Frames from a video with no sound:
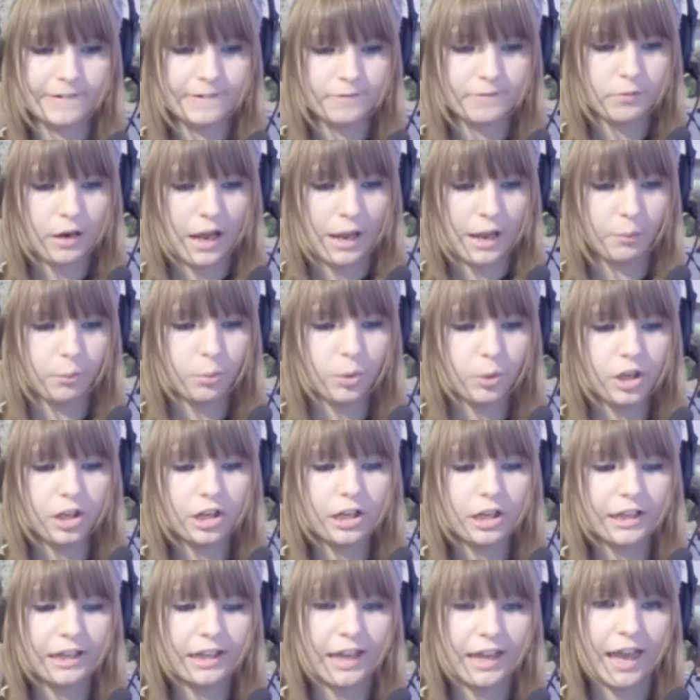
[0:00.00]
Right, we're
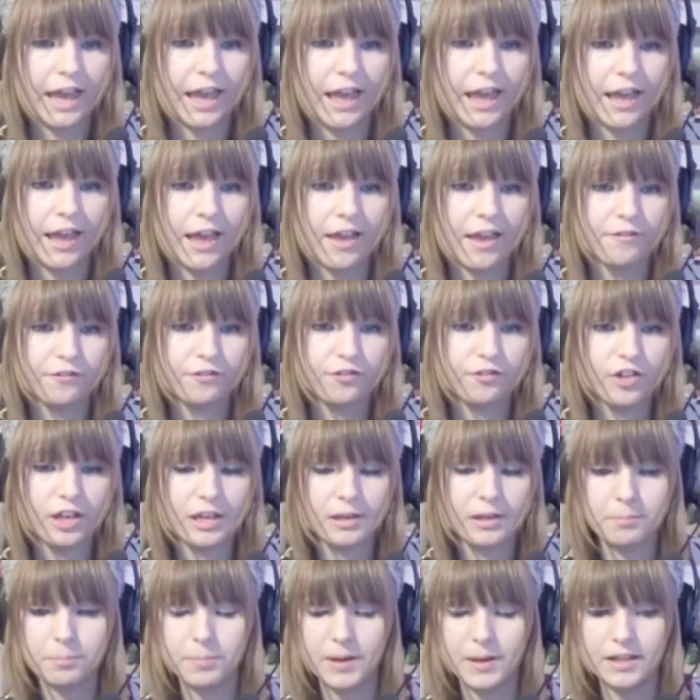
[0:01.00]
gonna get a
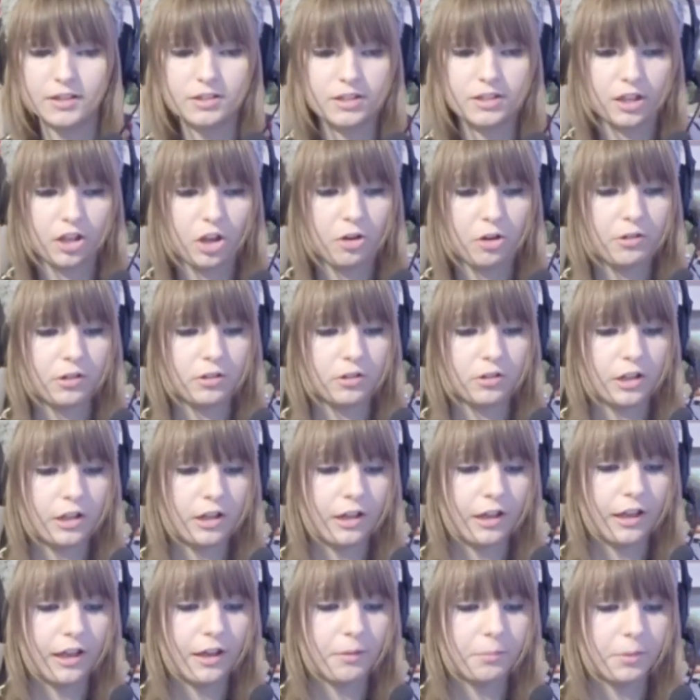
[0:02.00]
freaking pizza going on in
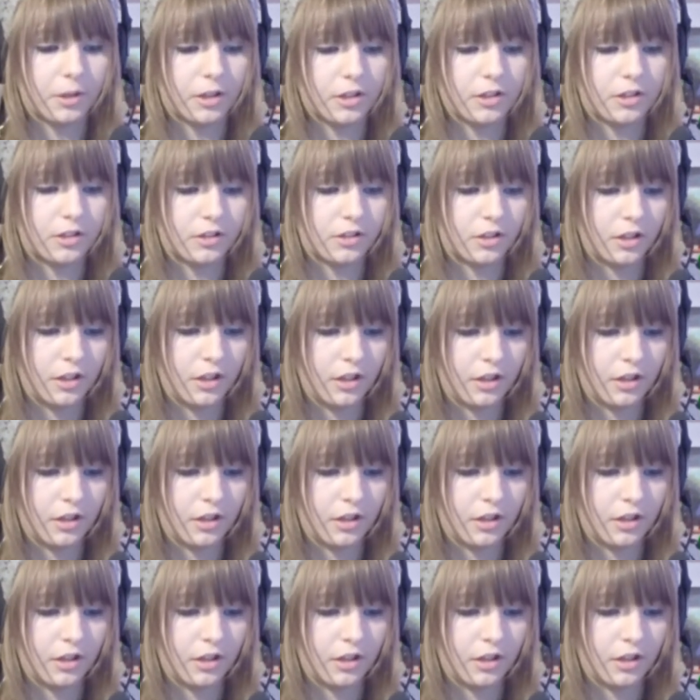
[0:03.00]
here because